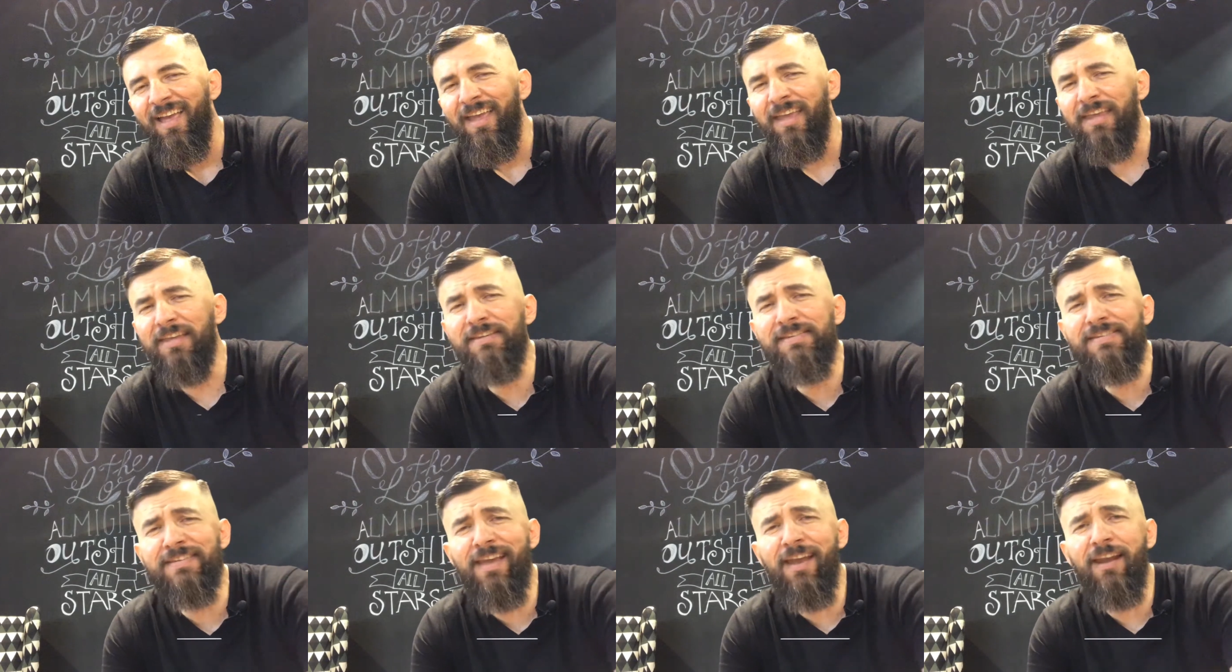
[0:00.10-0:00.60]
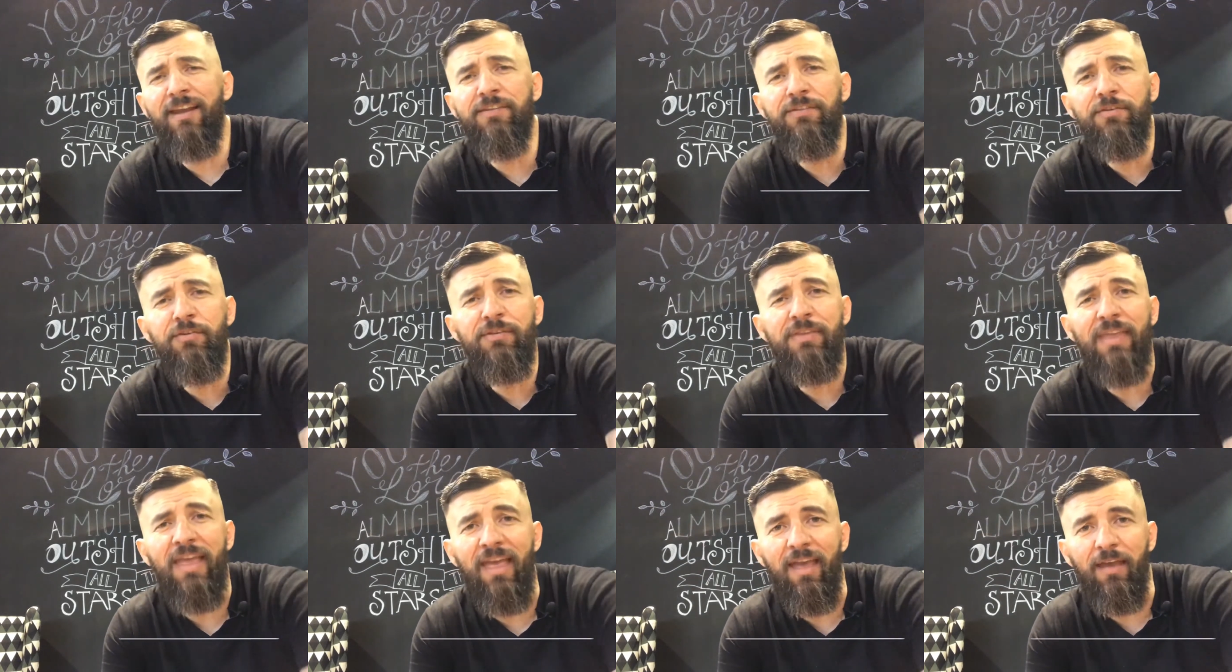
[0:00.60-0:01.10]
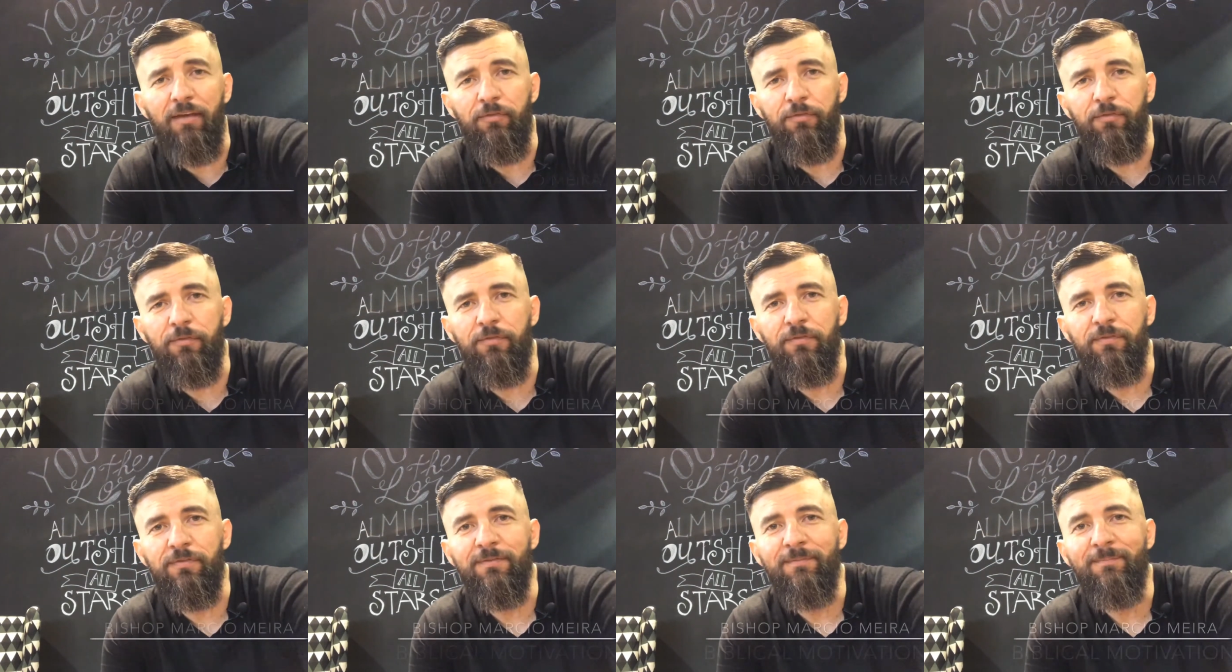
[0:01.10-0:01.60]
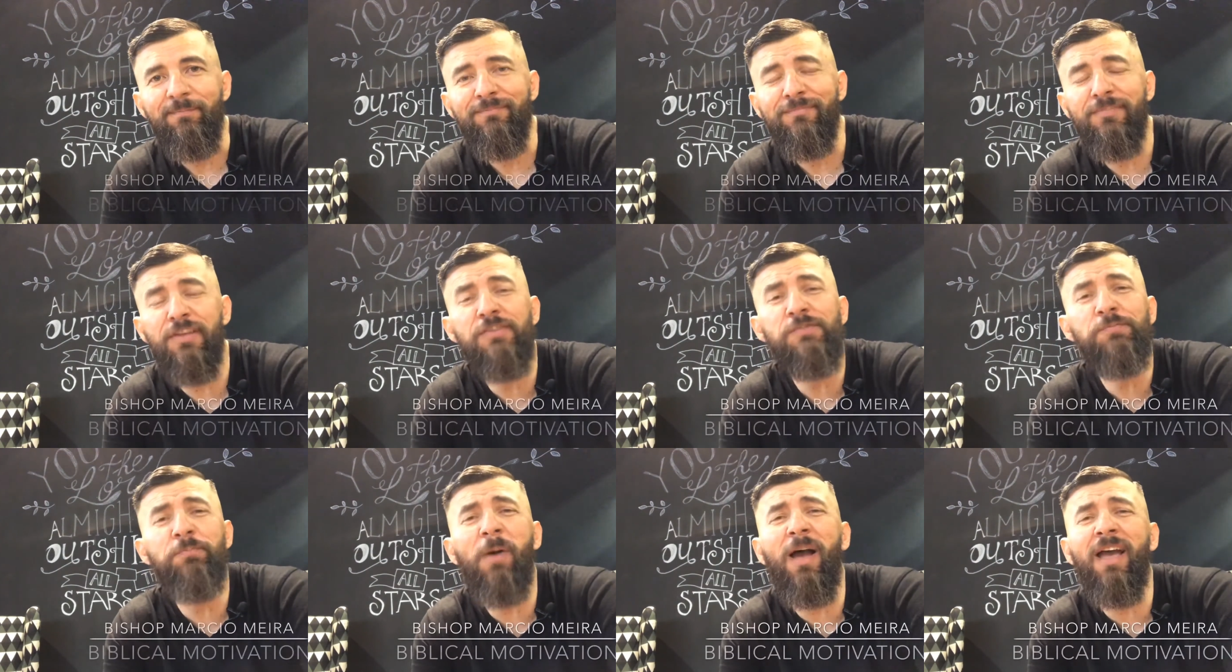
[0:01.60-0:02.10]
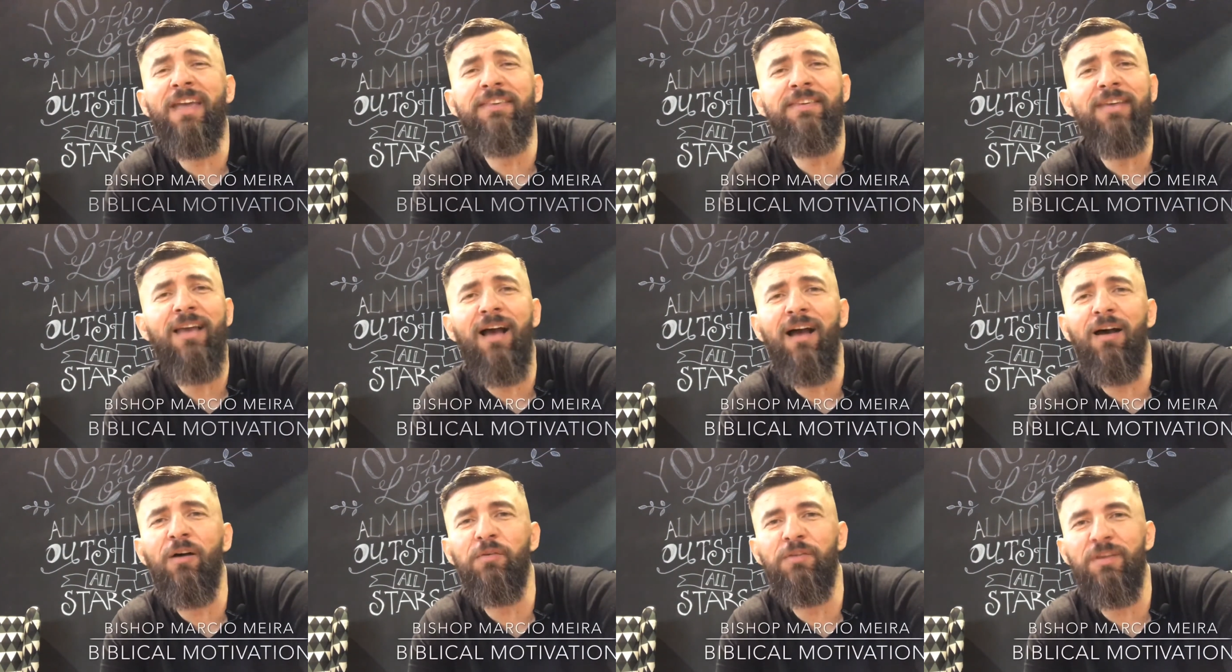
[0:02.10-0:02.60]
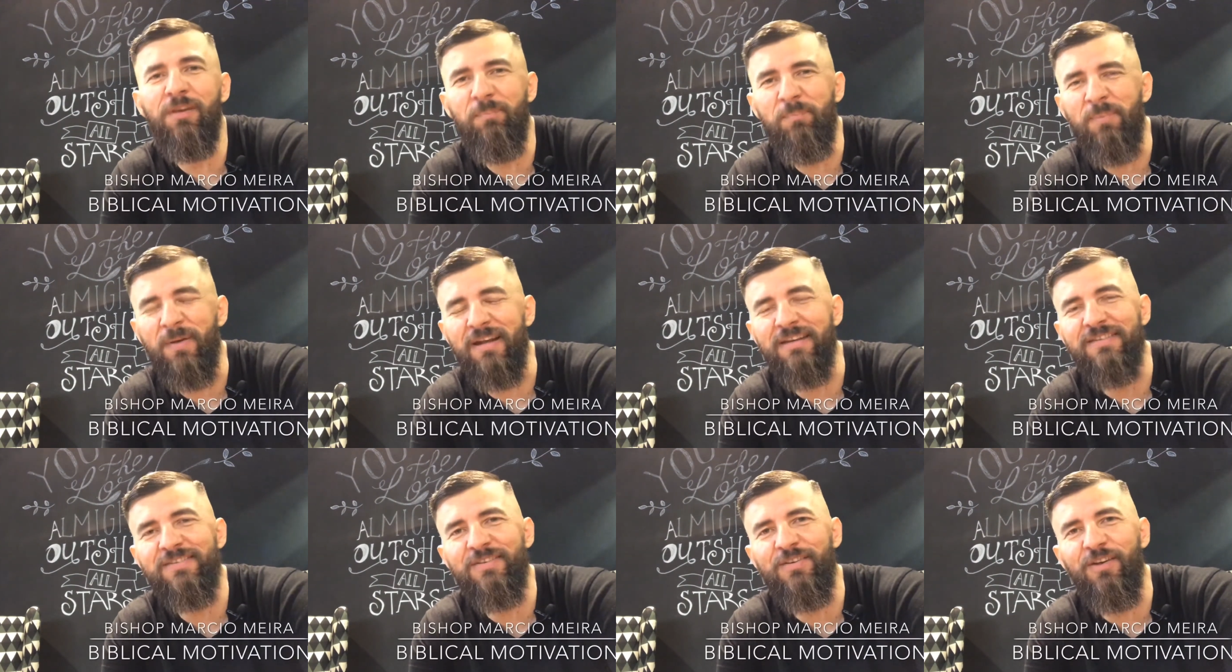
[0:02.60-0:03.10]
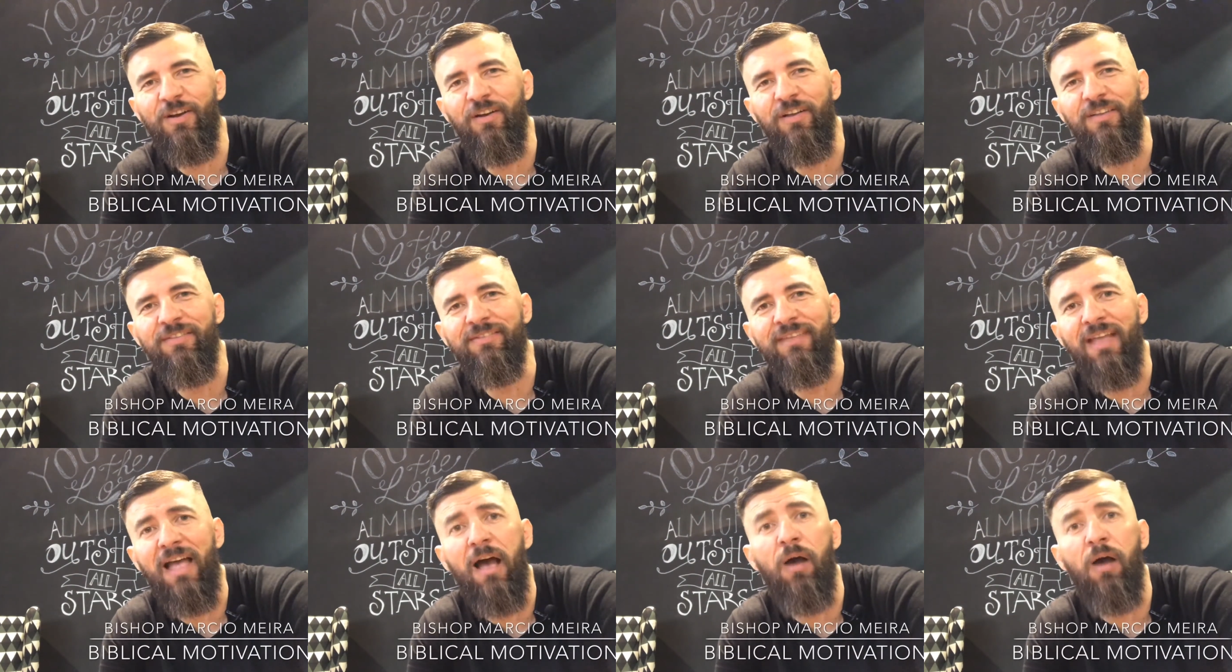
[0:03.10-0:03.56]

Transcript: is scared to death. Despite how the person,